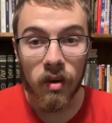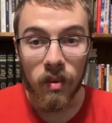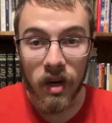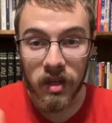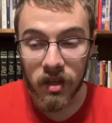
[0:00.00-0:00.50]
When I
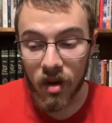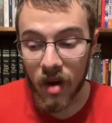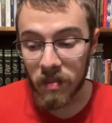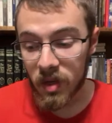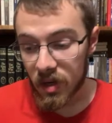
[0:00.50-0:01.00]
stop
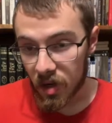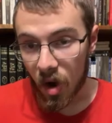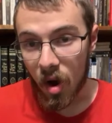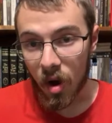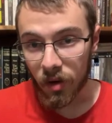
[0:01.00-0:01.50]
to
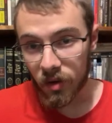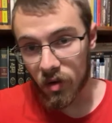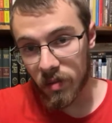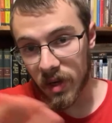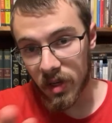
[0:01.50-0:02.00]
talk,
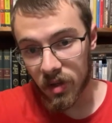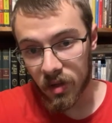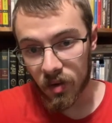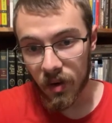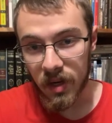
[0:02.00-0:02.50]
nobody
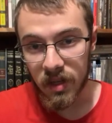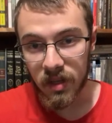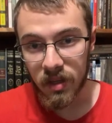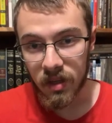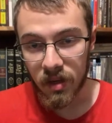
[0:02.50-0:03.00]

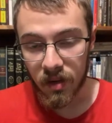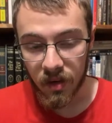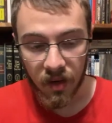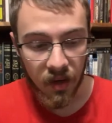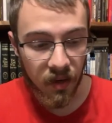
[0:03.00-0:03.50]
joins
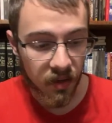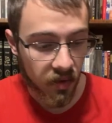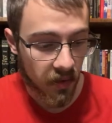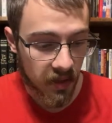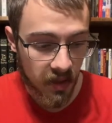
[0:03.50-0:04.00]

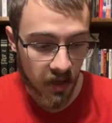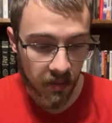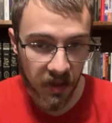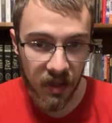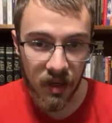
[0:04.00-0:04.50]
in,
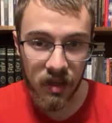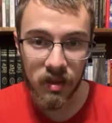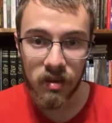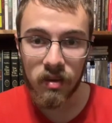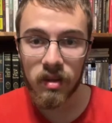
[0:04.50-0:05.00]
but then as soon as